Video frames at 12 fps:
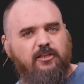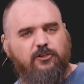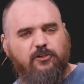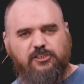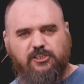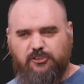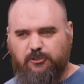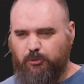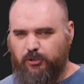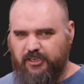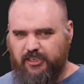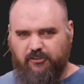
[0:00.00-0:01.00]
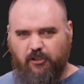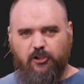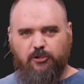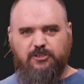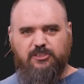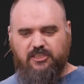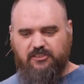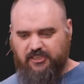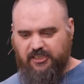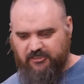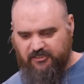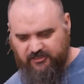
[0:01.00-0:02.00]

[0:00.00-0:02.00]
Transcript: you can just deploy it against all your machines against